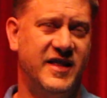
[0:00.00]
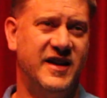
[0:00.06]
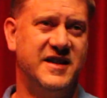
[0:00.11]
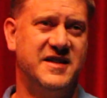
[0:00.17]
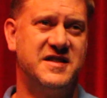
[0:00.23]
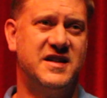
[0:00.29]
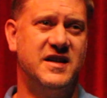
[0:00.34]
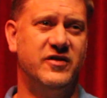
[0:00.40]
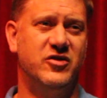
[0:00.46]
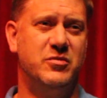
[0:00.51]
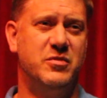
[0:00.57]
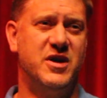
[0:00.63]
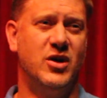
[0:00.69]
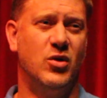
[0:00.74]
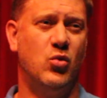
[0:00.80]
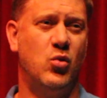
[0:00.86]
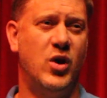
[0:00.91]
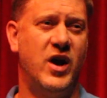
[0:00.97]
I think it's given
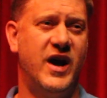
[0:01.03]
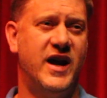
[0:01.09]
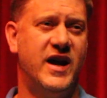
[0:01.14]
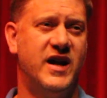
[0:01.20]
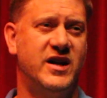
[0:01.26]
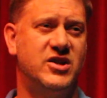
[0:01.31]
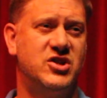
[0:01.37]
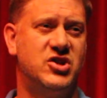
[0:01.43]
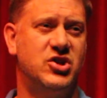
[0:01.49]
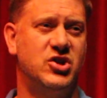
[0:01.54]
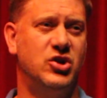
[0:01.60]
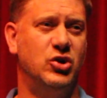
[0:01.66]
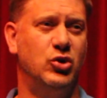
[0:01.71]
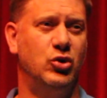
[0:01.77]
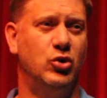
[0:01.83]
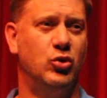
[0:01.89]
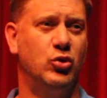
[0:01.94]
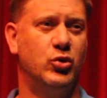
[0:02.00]
me a way
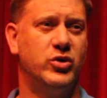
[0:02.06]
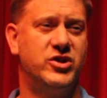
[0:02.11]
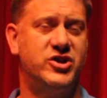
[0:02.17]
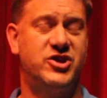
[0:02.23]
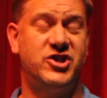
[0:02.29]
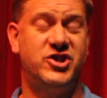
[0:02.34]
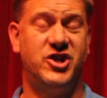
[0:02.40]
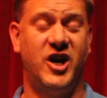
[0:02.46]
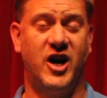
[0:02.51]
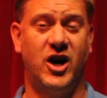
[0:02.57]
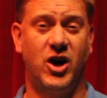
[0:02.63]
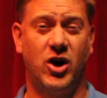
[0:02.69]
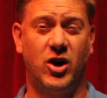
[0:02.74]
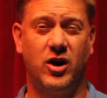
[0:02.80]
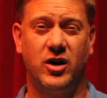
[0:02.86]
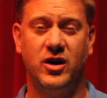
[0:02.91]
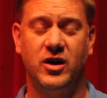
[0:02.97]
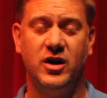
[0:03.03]
to
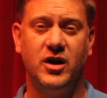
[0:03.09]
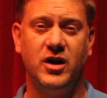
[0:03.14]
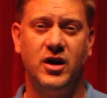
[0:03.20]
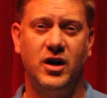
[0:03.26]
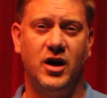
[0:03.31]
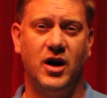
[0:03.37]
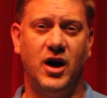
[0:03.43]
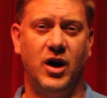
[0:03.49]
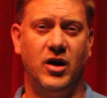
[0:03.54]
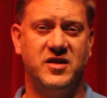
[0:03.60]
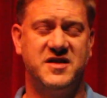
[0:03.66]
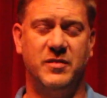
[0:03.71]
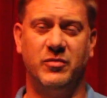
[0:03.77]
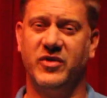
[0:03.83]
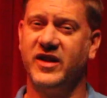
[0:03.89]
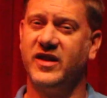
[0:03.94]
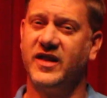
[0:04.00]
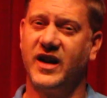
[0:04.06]
share
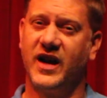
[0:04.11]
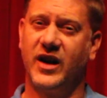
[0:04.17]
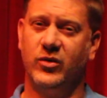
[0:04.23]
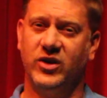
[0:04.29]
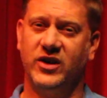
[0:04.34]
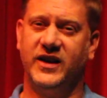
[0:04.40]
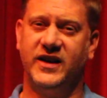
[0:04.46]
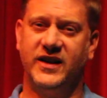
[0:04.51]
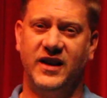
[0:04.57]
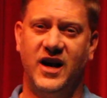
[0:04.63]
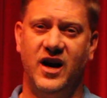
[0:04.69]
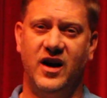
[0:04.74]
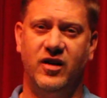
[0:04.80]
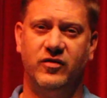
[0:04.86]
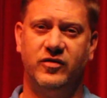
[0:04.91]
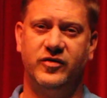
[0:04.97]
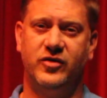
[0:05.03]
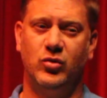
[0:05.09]
something that I really
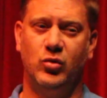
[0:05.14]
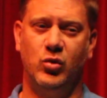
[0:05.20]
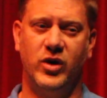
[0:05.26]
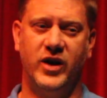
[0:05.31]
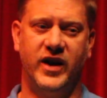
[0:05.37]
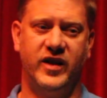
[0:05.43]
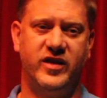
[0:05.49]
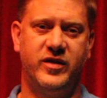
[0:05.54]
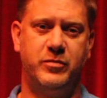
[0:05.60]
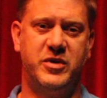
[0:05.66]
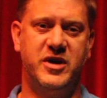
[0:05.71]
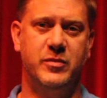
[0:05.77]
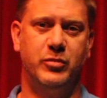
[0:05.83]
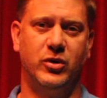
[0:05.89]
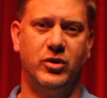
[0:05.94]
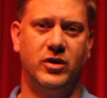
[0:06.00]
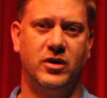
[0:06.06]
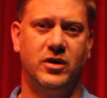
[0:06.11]
love with
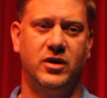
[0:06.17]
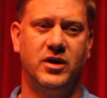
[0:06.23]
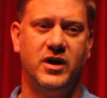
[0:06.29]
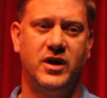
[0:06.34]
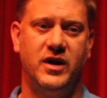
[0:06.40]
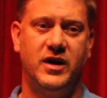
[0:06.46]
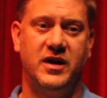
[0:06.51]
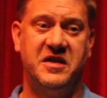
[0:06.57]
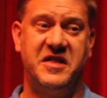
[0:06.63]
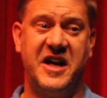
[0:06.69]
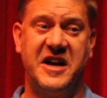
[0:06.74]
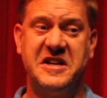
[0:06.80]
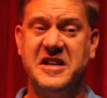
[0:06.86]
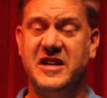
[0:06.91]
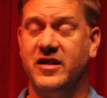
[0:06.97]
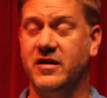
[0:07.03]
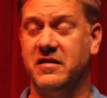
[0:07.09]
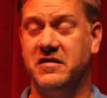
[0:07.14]
people
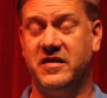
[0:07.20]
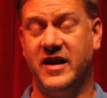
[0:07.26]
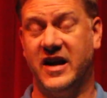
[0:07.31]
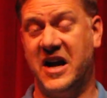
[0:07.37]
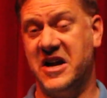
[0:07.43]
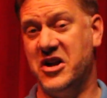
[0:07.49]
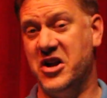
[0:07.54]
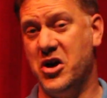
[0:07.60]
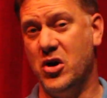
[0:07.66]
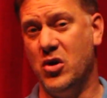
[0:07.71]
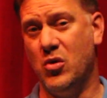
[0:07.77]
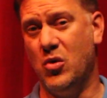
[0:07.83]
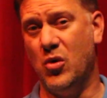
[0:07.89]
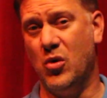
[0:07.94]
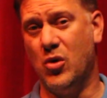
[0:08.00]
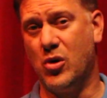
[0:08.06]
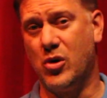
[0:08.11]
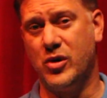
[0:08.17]
that I know,
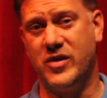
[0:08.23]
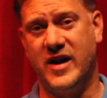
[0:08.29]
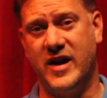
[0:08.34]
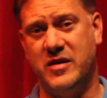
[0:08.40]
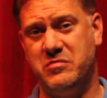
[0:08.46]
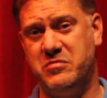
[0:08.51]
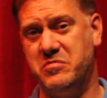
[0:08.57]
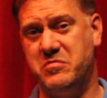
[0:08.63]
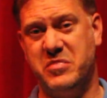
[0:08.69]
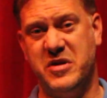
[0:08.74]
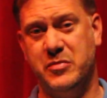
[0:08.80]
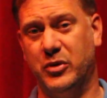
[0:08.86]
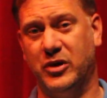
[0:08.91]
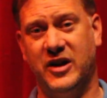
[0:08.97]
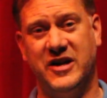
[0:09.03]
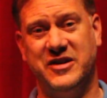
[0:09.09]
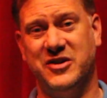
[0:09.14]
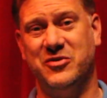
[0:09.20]
or that
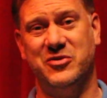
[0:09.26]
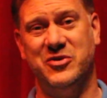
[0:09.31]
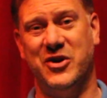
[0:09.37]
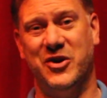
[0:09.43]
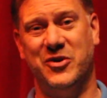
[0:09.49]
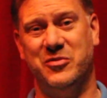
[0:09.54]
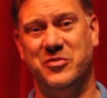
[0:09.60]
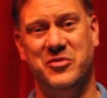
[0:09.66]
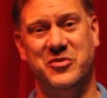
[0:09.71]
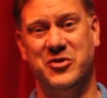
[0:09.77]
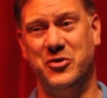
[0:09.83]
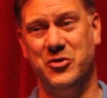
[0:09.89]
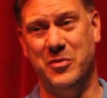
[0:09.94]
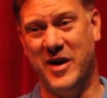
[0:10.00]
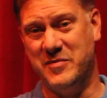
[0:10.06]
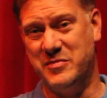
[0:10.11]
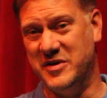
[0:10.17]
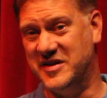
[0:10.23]
people I don't know who
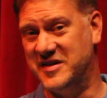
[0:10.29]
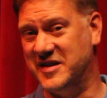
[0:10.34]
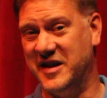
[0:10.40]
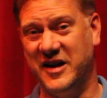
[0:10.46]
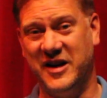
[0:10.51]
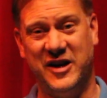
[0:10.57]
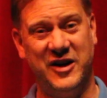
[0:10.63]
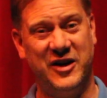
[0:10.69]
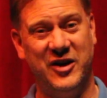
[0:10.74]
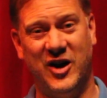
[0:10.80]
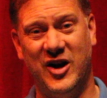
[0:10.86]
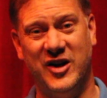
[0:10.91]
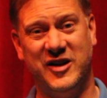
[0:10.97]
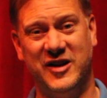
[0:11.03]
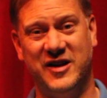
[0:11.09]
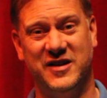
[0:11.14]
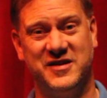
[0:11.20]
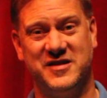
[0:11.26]
might be sitting in an
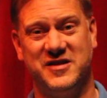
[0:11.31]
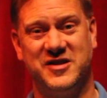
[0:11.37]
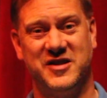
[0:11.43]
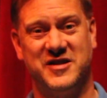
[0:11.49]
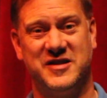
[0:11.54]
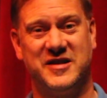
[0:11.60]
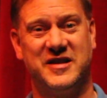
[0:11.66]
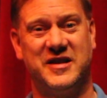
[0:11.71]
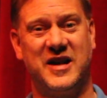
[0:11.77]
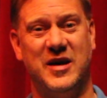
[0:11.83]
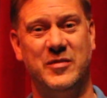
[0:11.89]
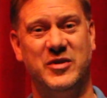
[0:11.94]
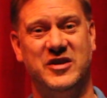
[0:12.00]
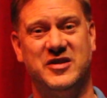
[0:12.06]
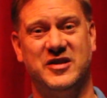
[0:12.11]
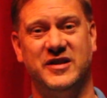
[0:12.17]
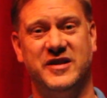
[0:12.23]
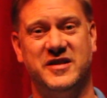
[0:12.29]
audience just
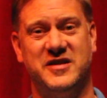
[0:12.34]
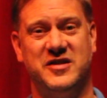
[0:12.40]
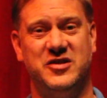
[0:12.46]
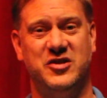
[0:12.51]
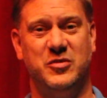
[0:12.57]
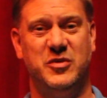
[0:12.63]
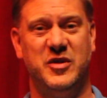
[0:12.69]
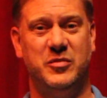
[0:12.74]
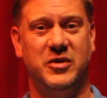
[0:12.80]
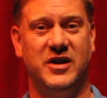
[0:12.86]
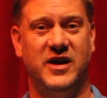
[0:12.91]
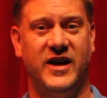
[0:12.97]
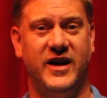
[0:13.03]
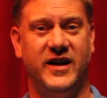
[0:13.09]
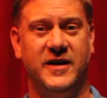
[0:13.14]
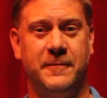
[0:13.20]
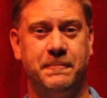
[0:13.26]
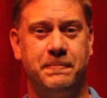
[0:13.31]
coming to listen to me
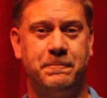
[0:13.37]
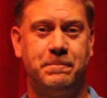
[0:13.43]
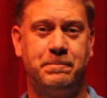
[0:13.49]
play.